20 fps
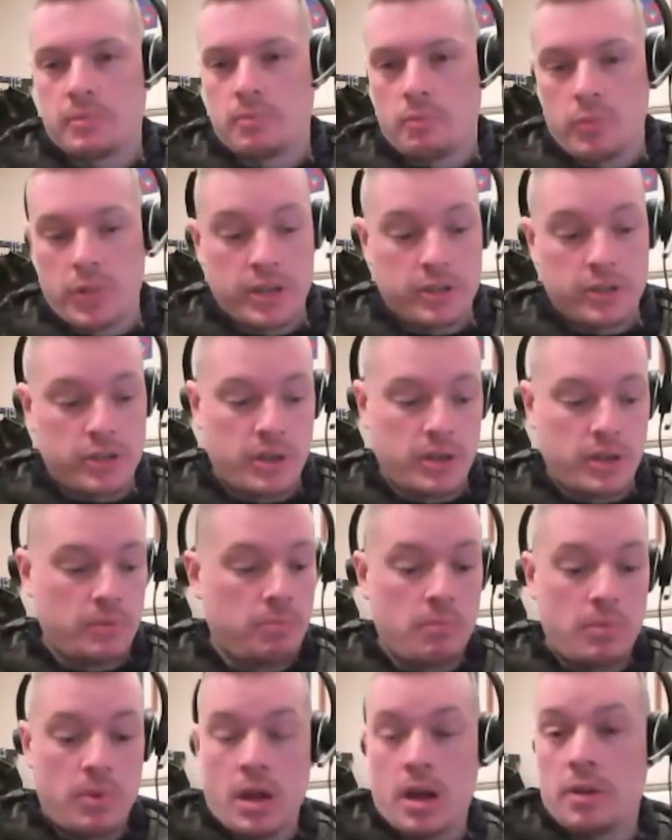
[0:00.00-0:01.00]
And
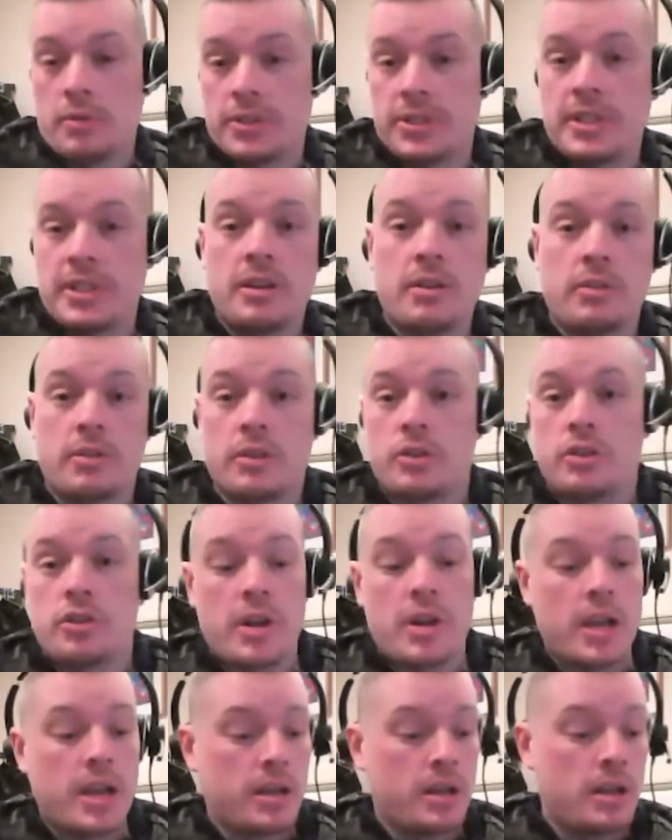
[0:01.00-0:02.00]
literally, I was sitting on a
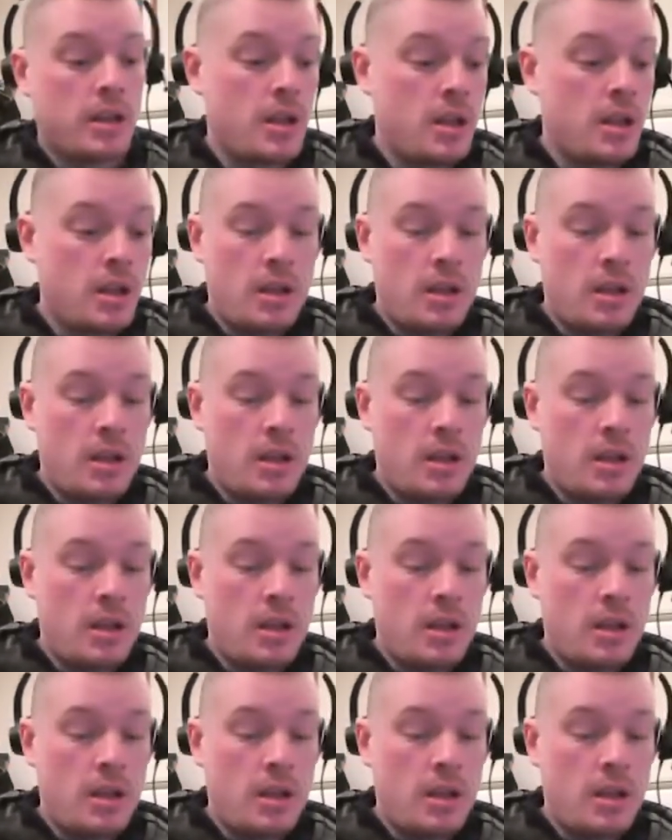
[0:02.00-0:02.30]
train,